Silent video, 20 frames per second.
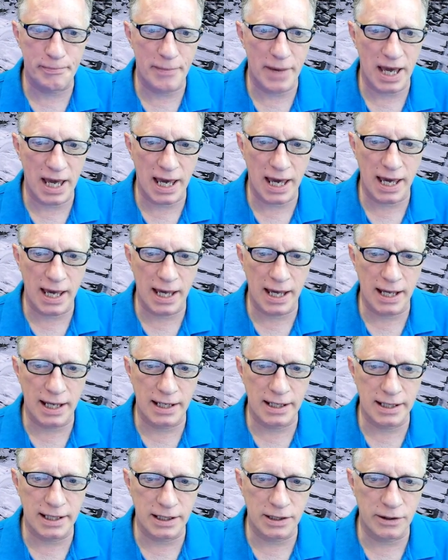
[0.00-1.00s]

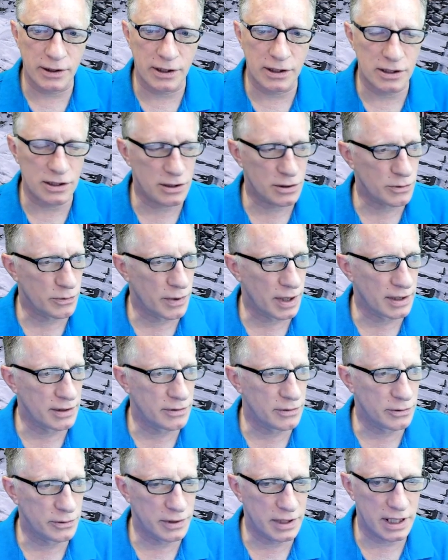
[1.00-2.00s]
and you can just run
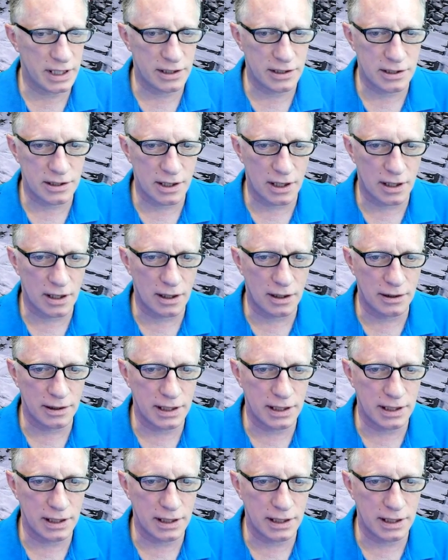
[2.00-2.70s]
through the install.